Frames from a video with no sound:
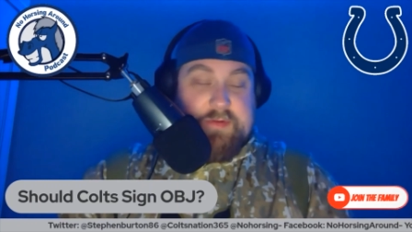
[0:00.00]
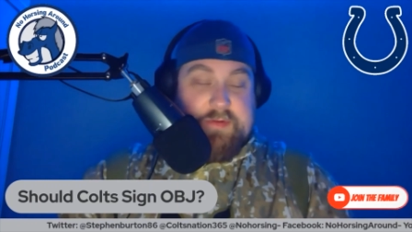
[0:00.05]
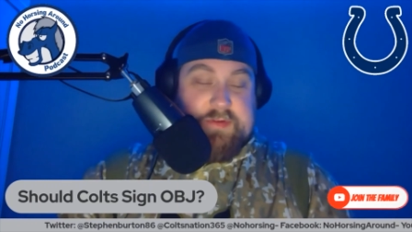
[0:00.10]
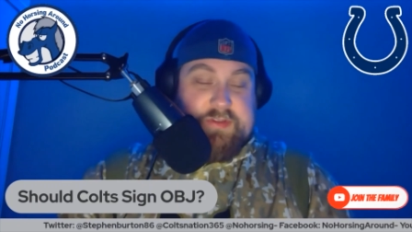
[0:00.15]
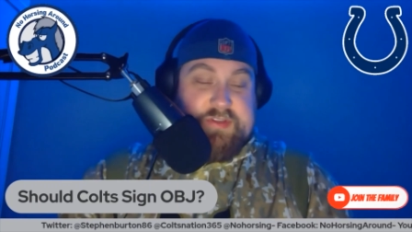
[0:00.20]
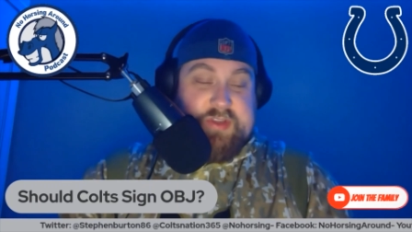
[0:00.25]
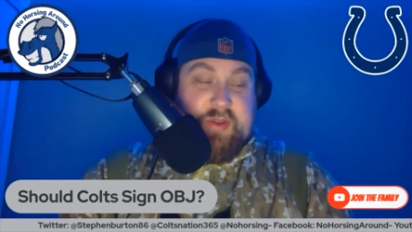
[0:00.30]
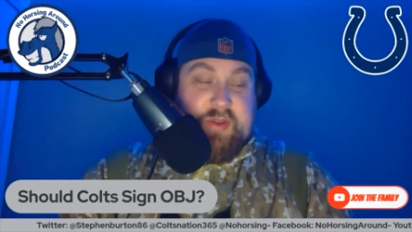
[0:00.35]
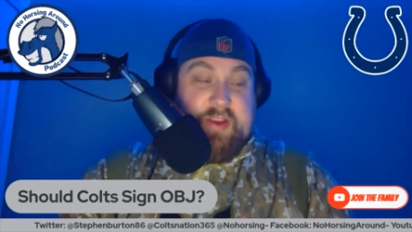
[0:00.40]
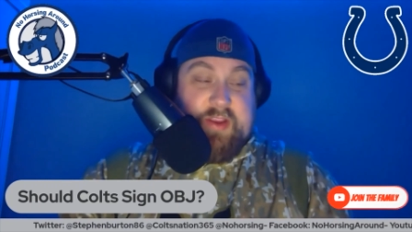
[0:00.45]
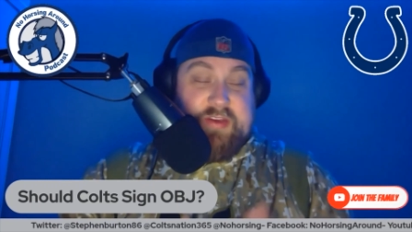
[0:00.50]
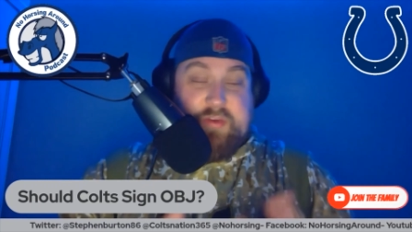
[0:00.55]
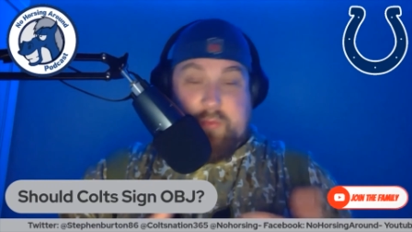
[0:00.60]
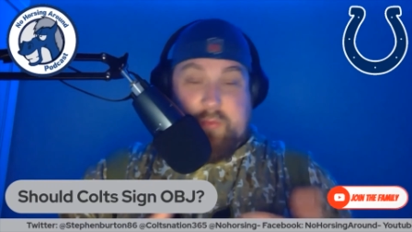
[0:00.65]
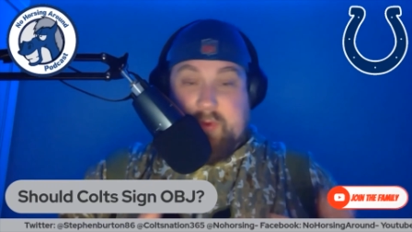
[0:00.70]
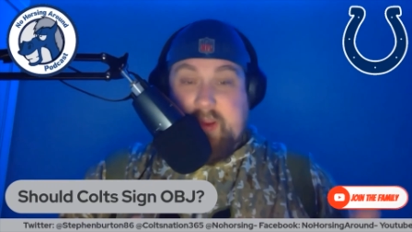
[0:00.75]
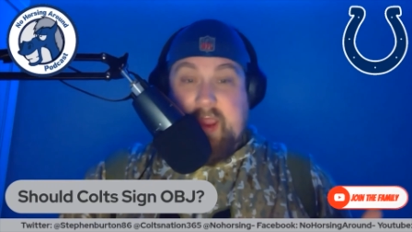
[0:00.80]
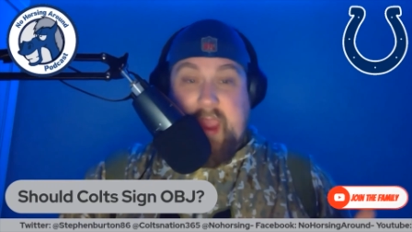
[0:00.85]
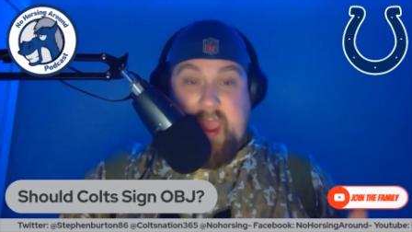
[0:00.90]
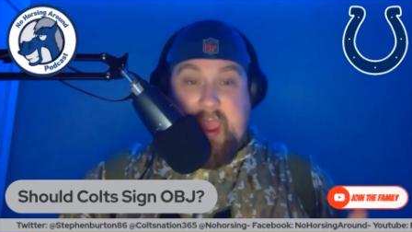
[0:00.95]
So he's
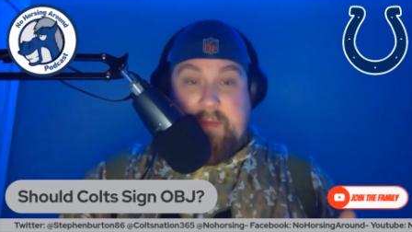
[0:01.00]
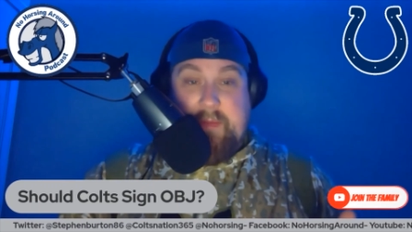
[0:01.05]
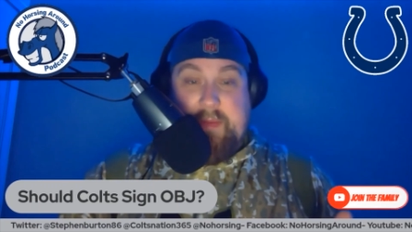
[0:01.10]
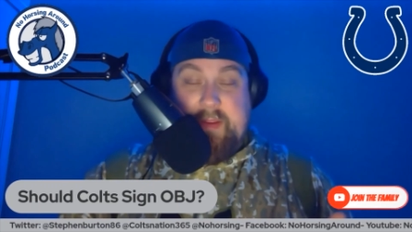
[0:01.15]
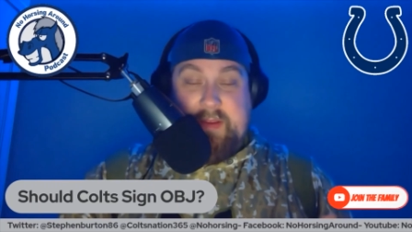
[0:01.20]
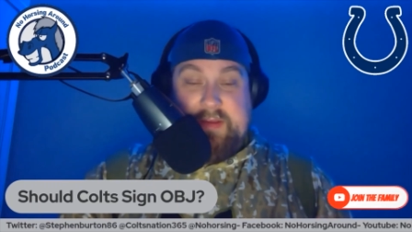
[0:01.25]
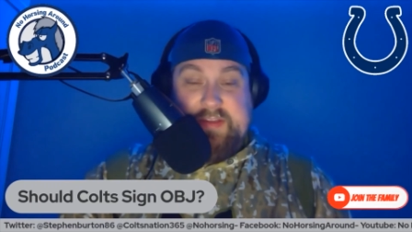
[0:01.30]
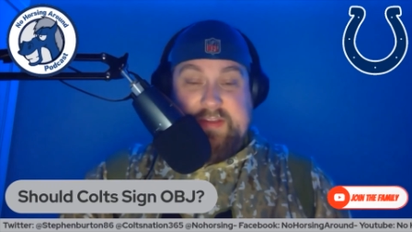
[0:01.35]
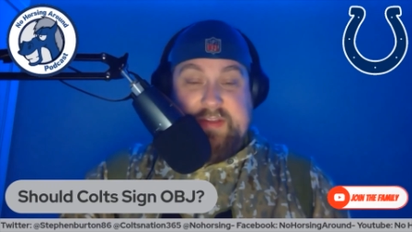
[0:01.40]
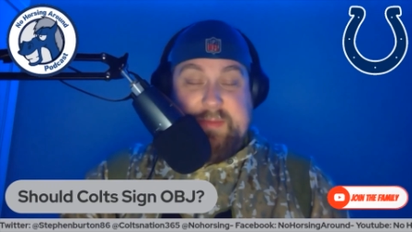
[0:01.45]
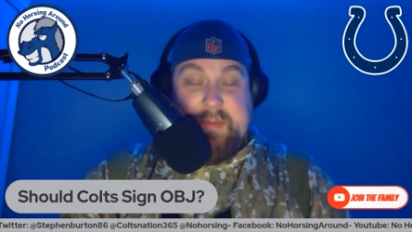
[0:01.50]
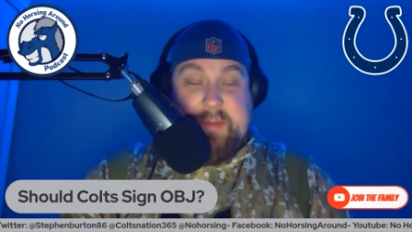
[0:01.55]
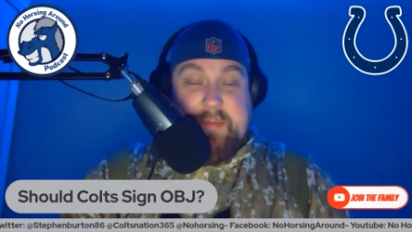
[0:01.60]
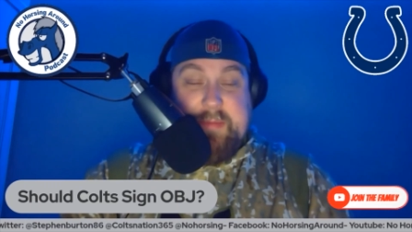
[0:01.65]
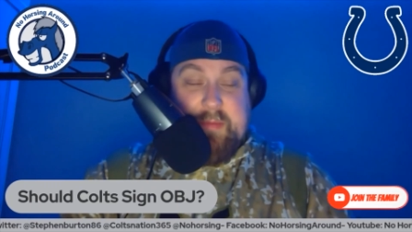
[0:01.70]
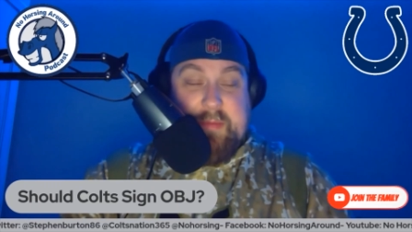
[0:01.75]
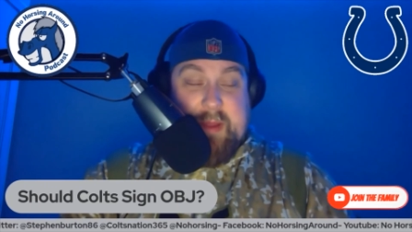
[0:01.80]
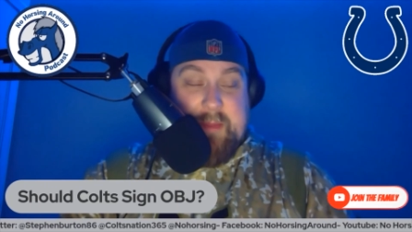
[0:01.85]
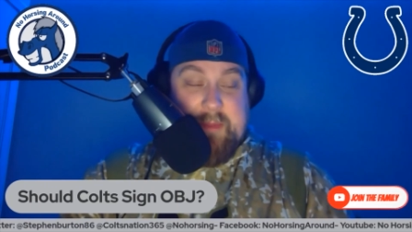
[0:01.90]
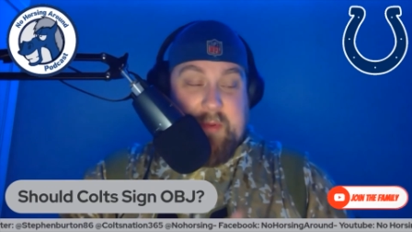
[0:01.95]
rehabbing, and some
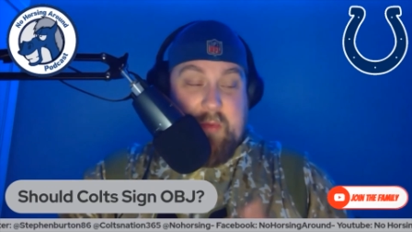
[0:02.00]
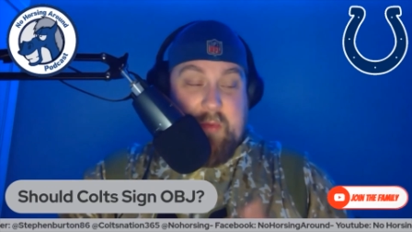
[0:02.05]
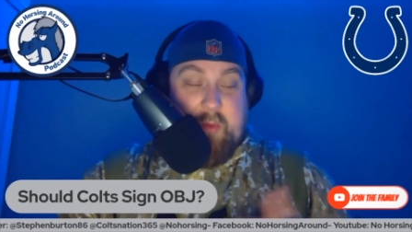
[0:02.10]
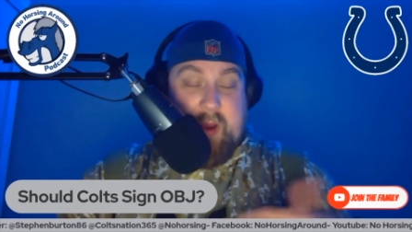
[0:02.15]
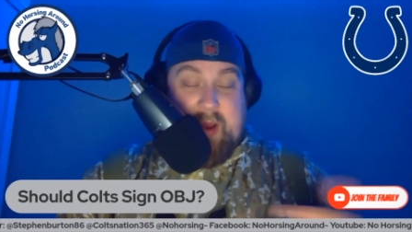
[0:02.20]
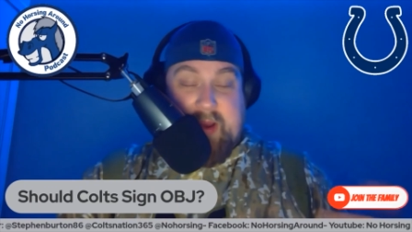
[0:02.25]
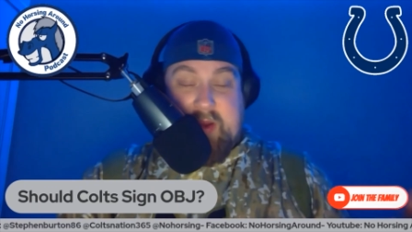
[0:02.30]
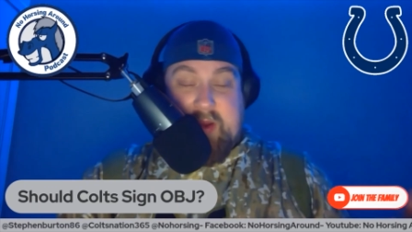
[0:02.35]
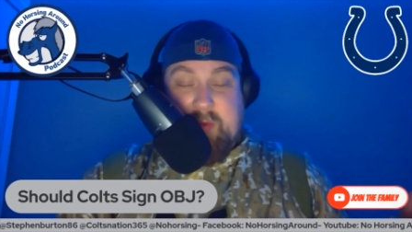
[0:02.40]
people might be waiting